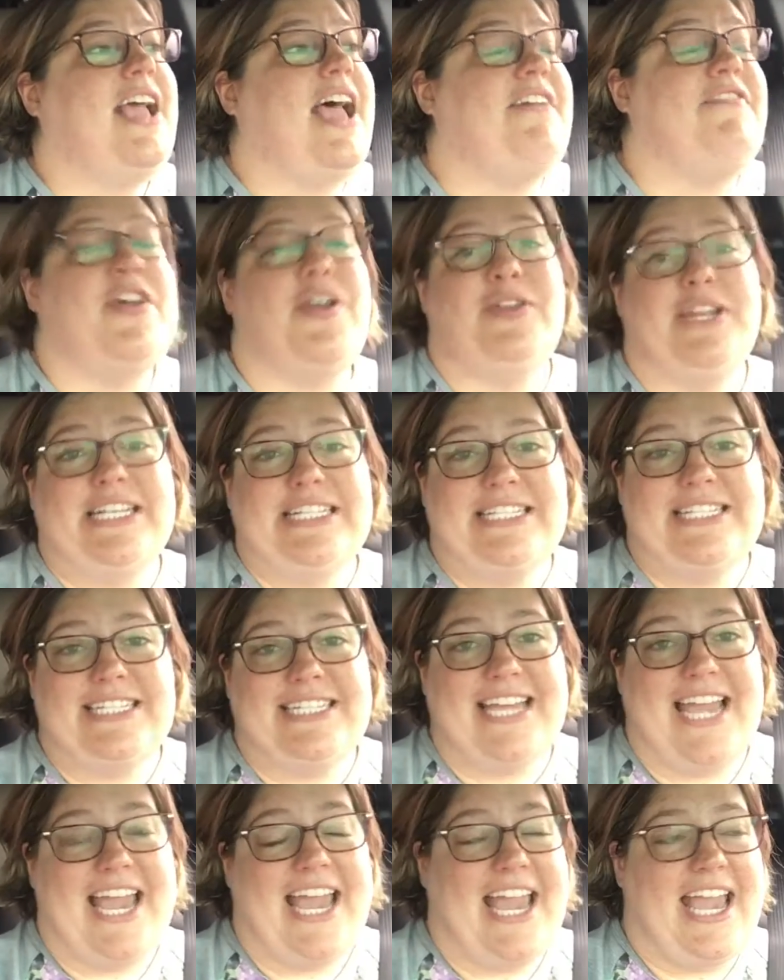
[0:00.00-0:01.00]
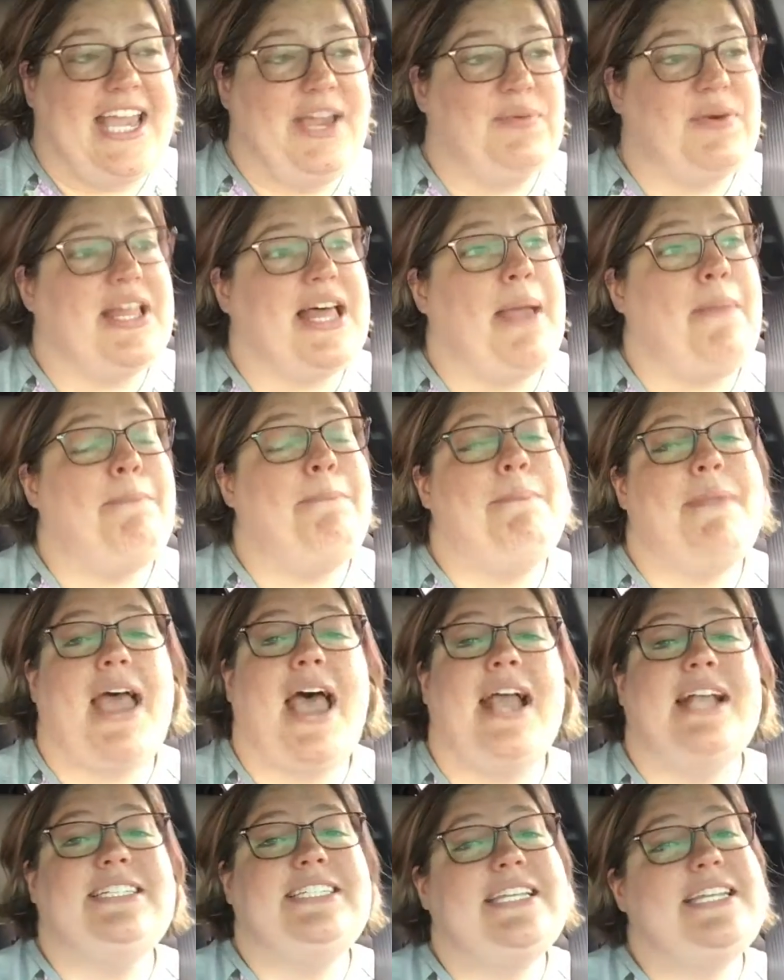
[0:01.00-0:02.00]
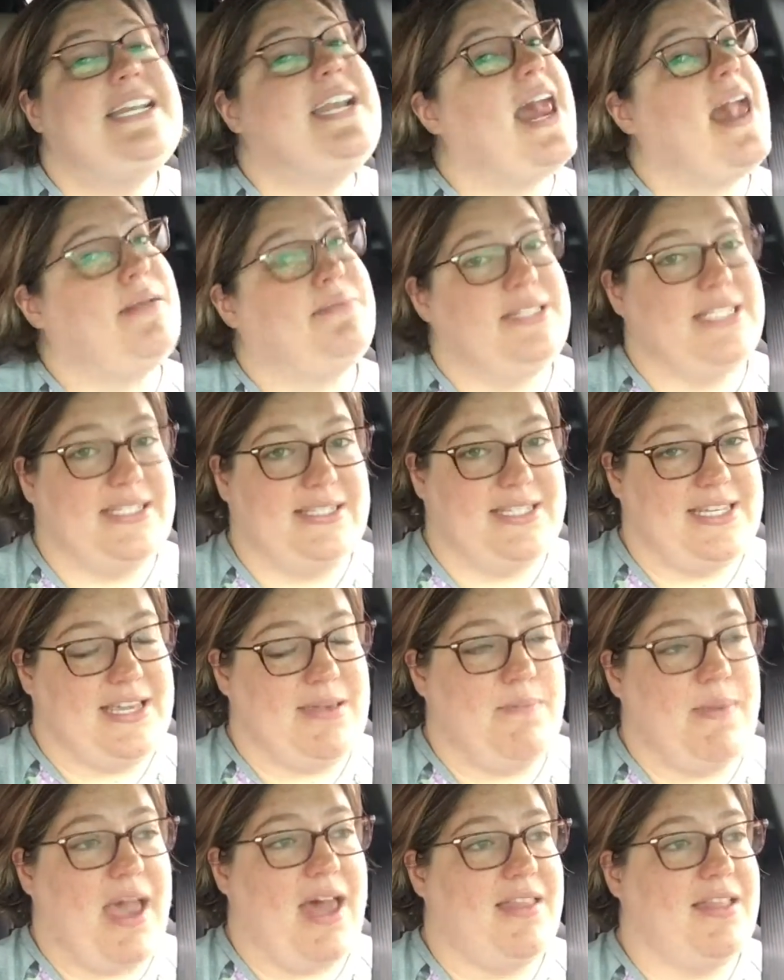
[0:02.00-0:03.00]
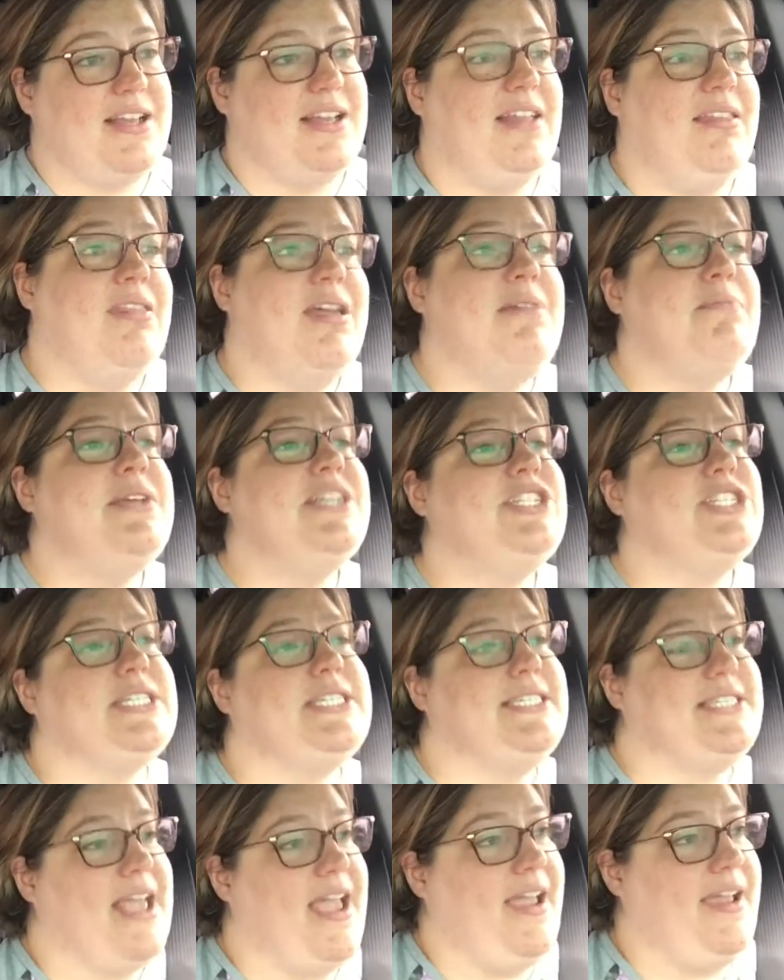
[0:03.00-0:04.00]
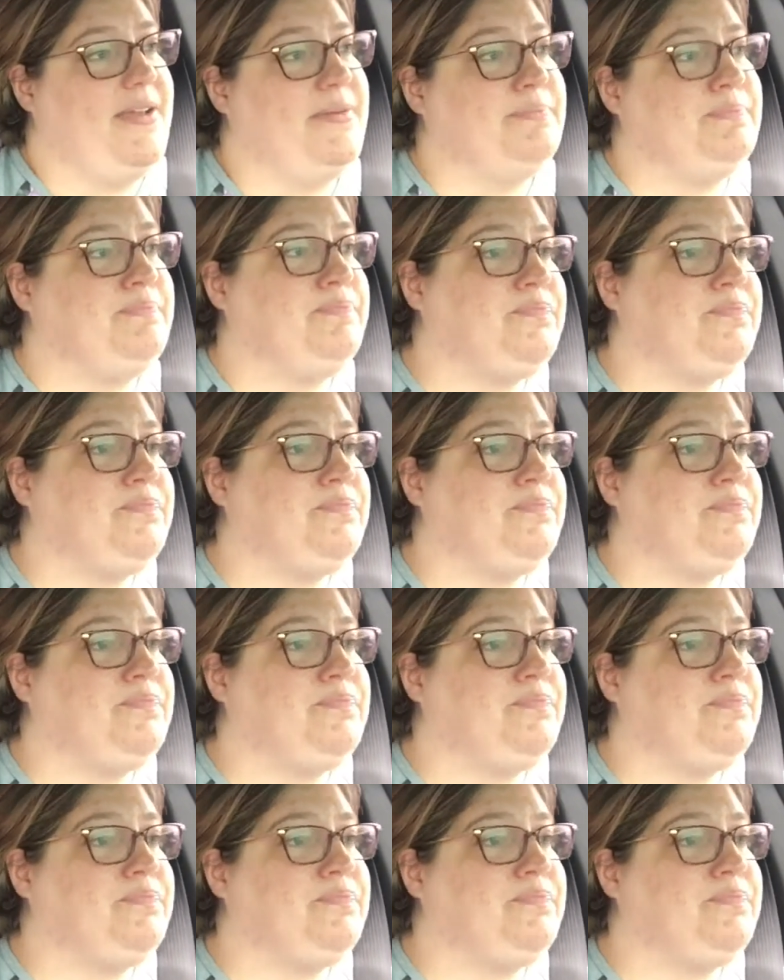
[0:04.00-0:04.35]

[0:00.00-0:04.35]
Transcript: I voted today. Well, I did an absentee ballot. And let me just say,